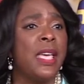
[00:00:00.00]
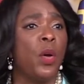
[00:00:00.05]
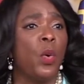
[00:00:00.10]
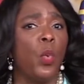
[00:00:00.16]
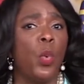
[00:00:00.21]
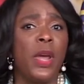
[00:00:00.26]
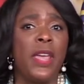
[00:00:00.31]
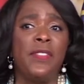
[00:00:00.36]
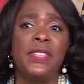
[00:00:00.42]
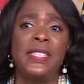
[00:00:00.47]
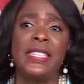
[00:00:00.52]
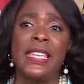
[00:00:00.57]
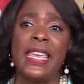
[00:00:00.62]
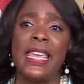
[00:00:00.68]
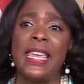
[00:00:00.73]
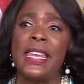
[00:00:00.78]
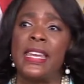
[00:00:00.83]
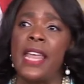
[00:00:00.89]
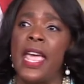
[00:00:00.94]
We've
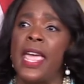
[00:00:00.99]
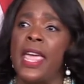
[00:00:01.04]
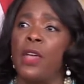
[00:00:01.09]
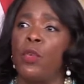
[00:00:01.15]
seen a